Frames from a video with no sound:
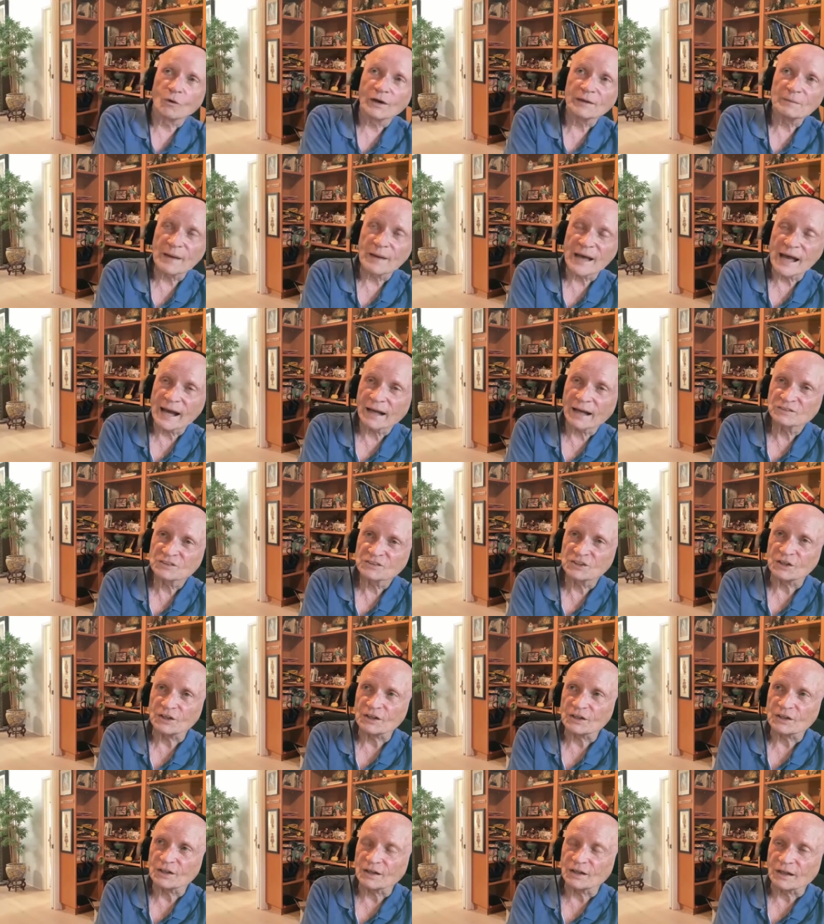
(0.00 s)
going back
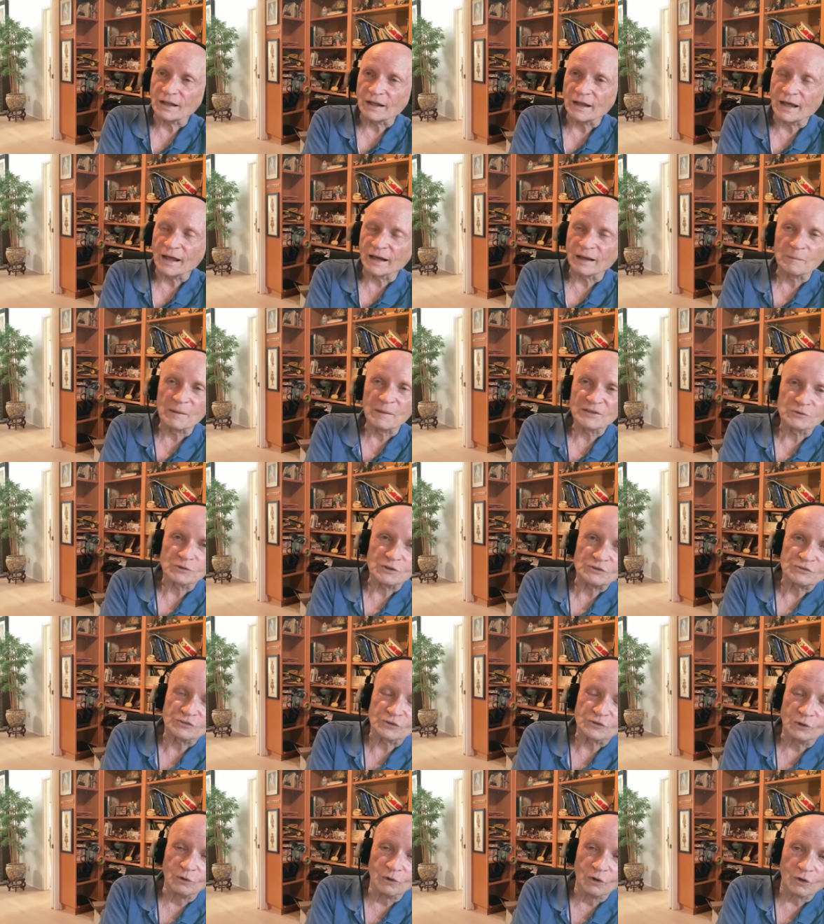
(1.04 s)
to
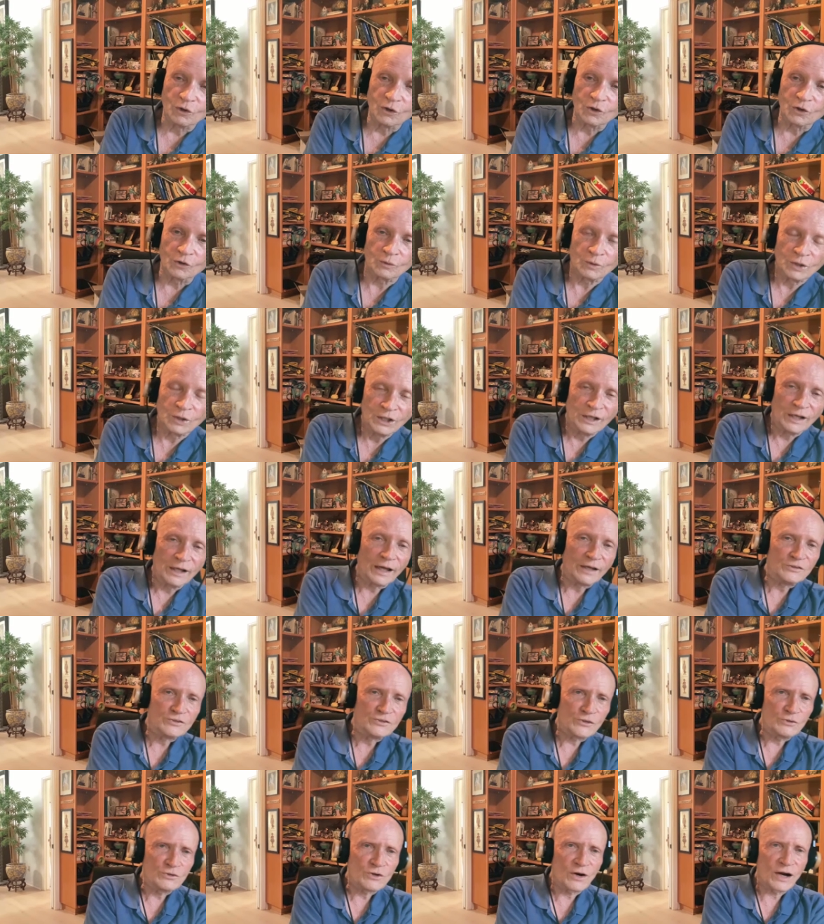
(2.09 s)
elementary school
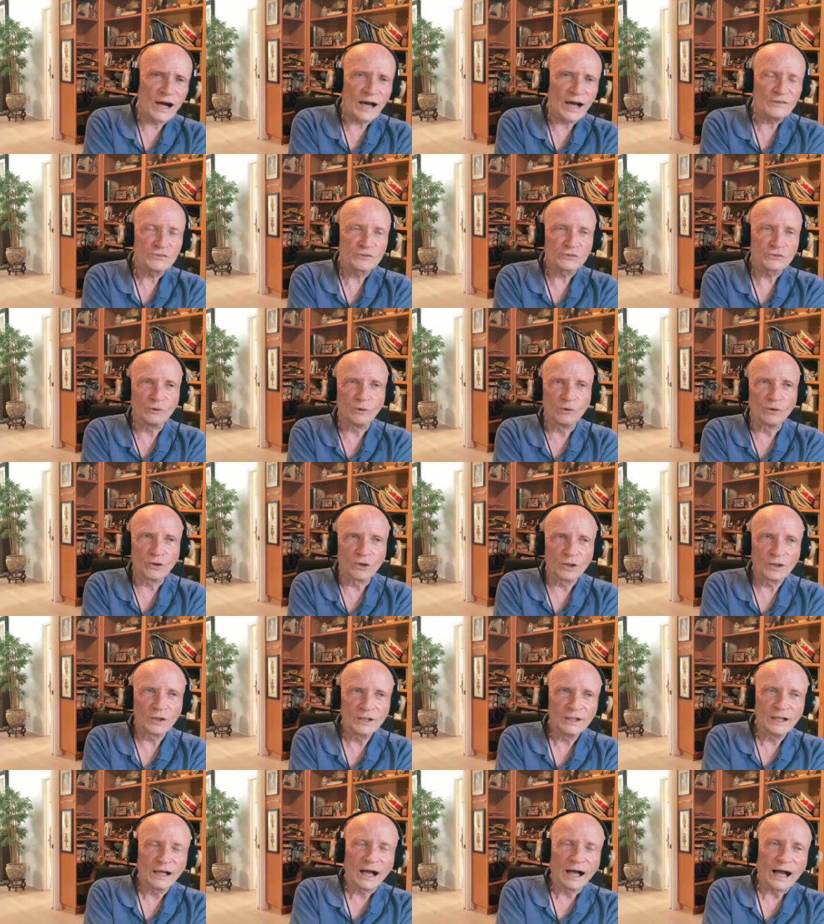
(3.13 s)
and junior high
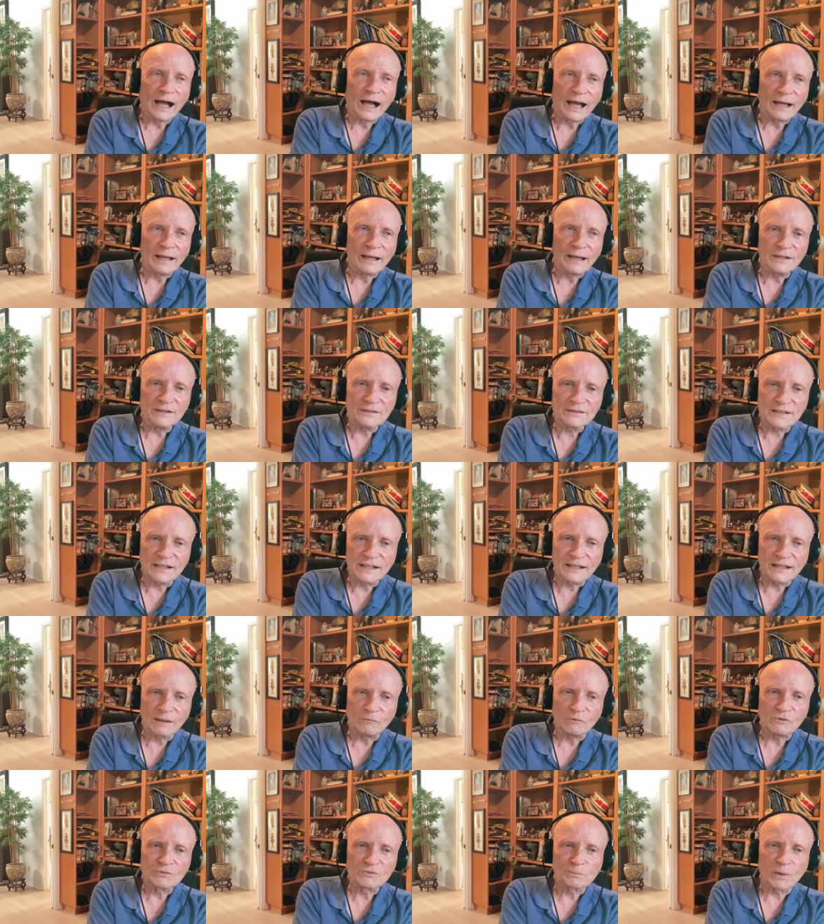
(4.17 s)
school, I
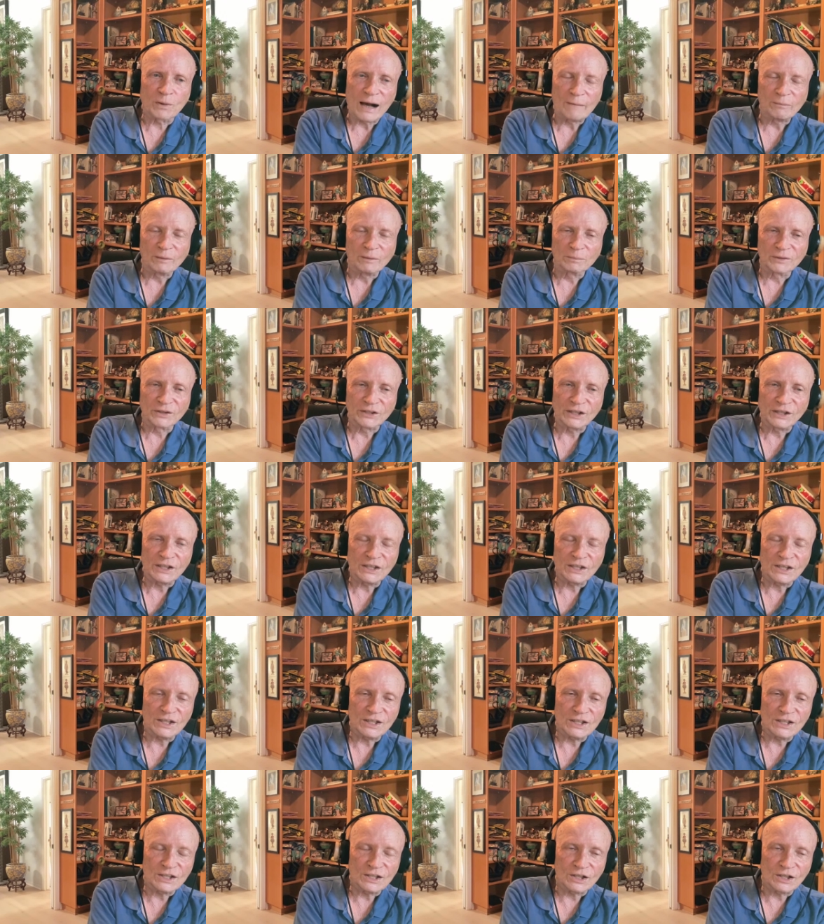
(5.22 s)
think it would
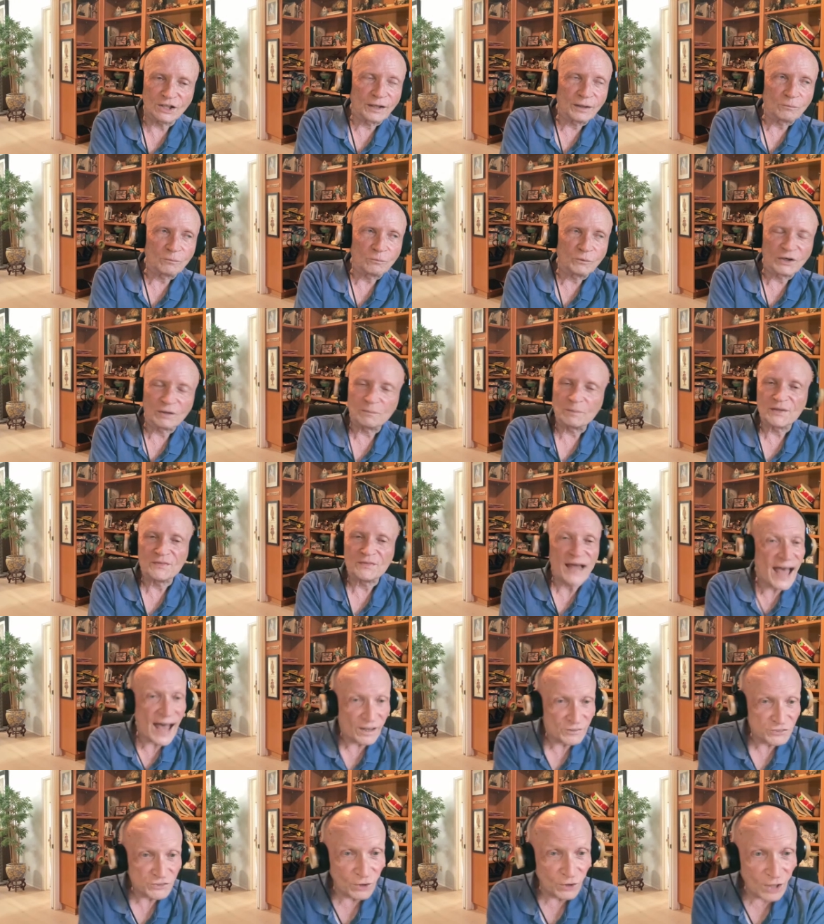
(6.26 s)
have
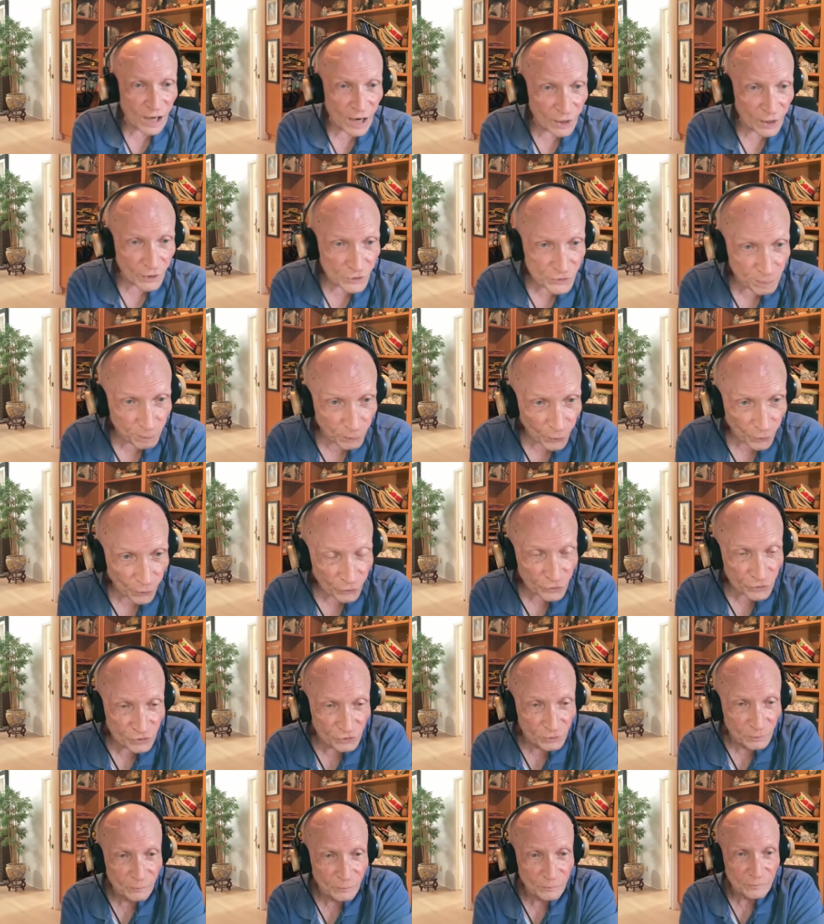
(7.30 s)
been Haskell Harr's
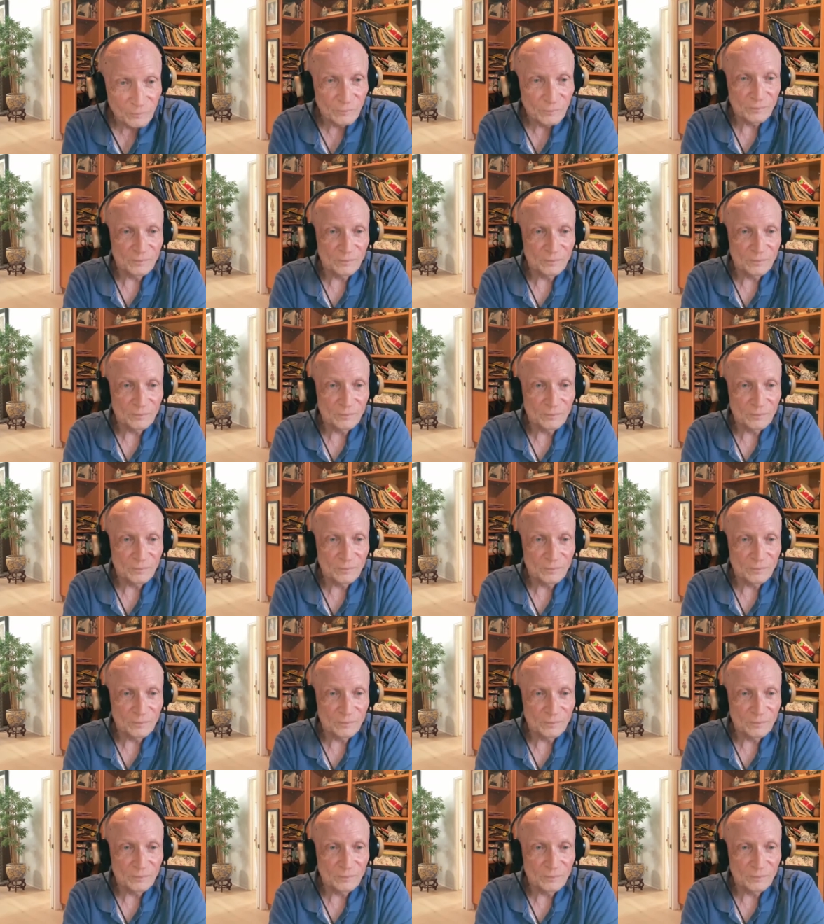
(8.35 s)
books.